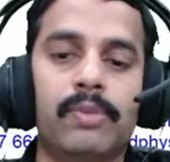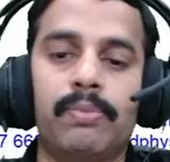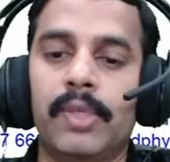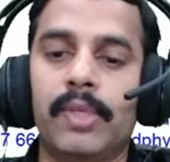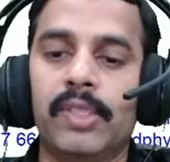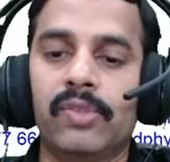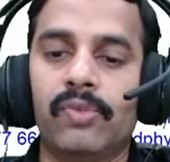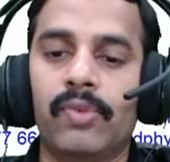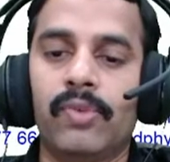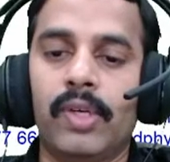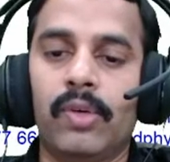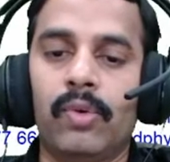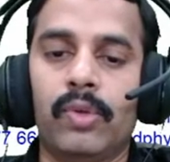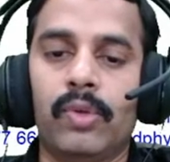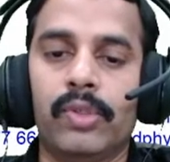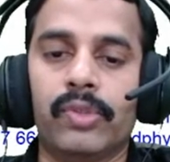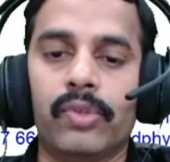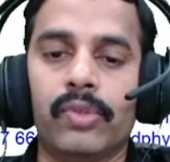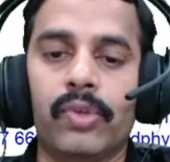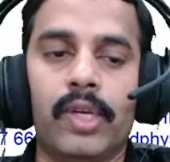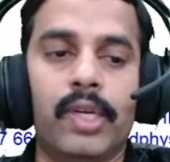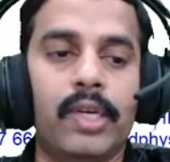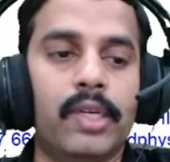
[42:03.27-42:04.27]
plus 1 whole
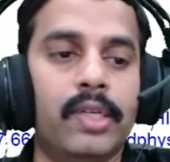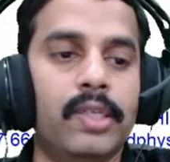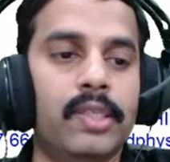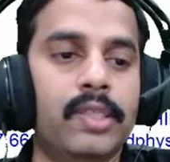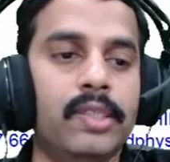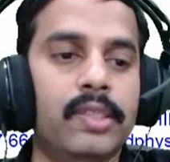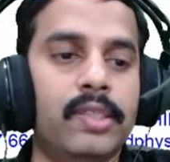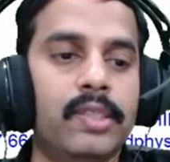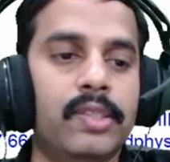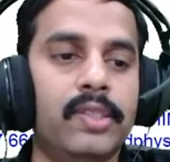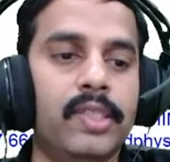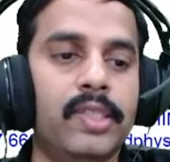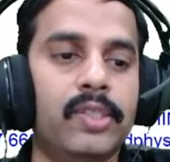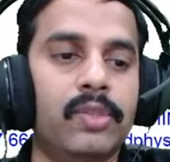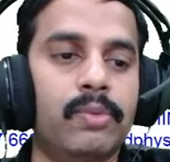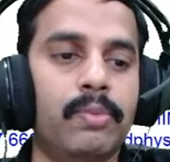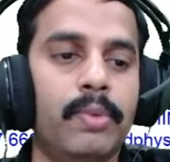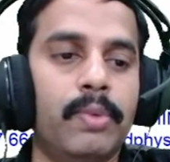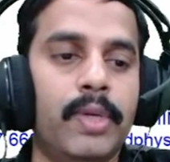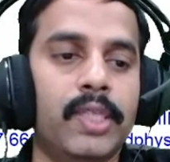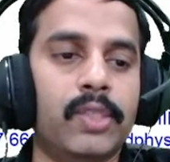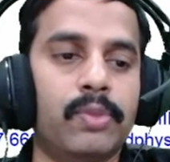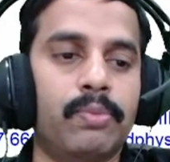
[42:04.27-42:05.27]
square, 6
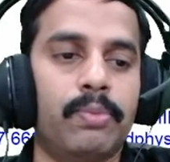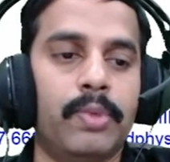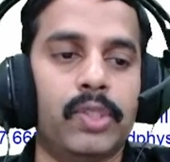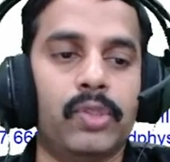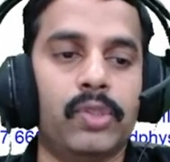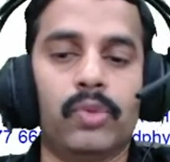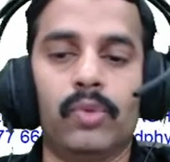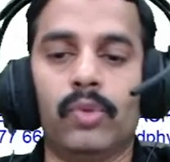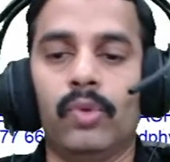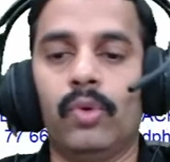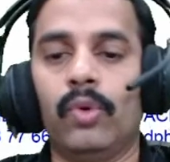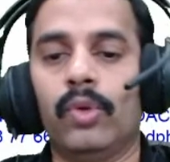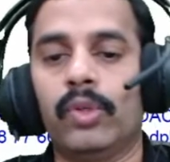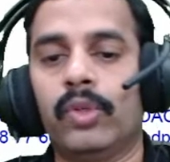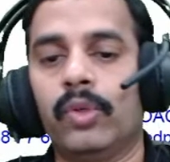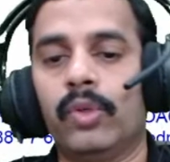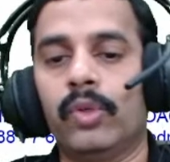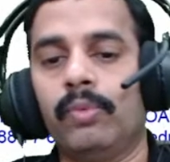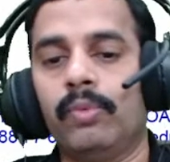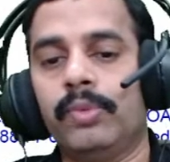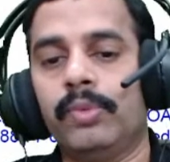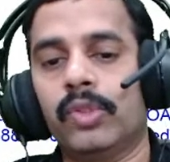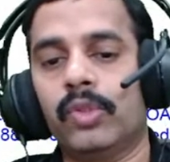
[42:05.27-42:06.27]
by s plus 2 the whole
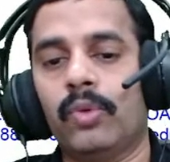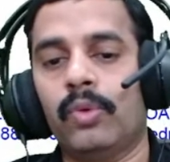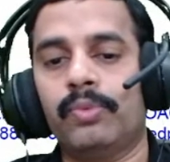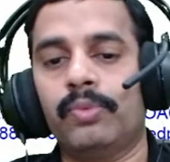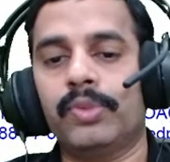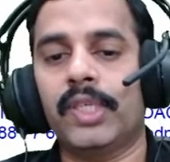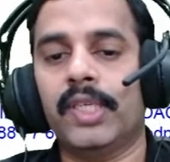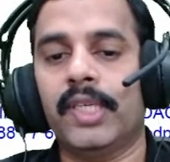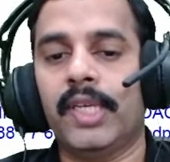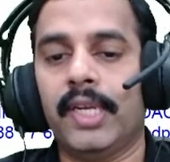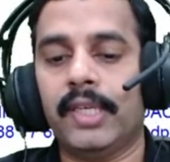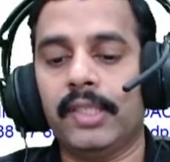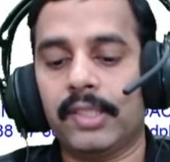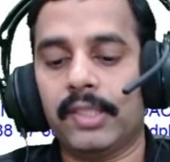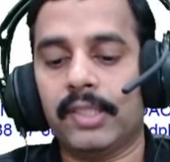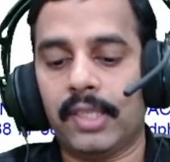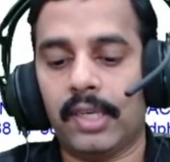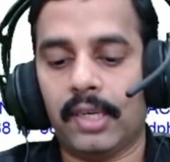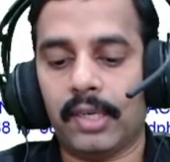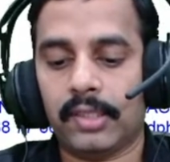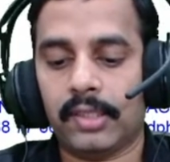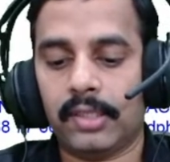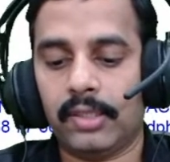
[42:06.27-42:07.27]
cube. So option A is
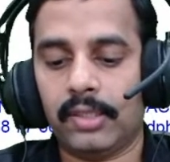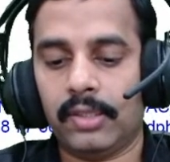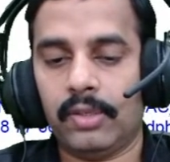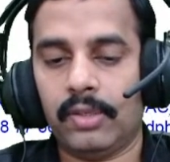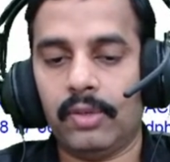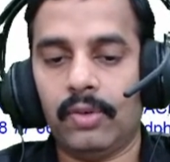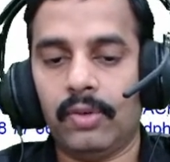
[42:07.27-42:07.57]
correct.